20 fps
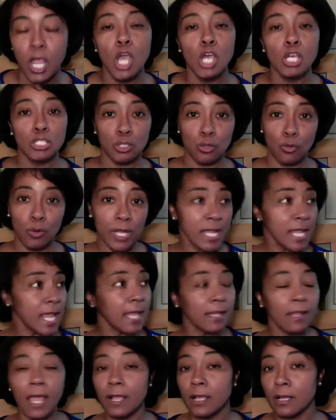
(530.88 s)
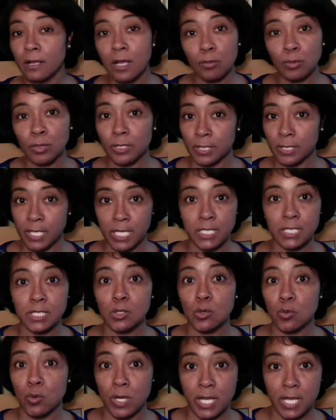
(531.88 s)
So he had like a couple of things
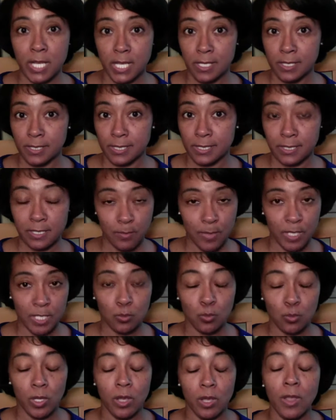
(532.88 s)
going against him as well.